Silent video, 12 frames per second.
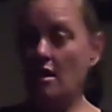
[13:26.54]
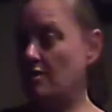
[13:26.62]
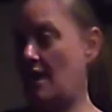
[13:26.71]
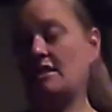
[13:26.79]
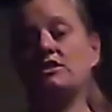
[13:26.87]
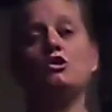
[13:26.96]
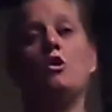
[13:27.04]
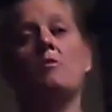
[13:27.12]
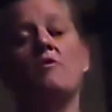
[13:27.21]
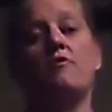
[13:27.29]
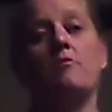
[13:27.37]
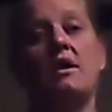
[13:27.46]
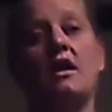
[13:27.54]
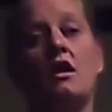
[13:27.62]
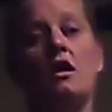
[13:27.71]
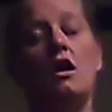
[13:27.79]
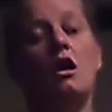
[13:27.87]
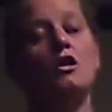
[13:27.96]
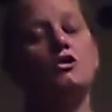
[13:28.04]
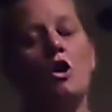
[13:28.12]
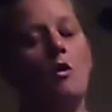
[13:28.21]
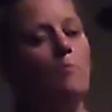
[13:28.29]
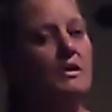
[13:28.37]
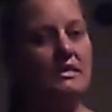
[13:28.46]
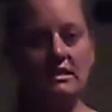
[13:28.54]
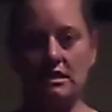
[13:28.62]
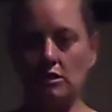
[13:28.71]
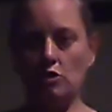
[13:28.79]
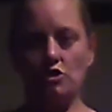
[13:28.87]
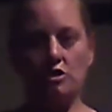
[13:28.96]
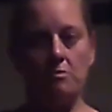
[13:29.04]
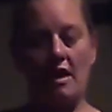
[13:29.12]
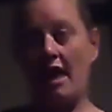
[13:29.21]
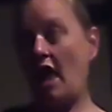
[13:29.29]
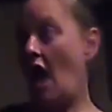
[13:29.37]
That's normal for me. Don't be disillusioned by,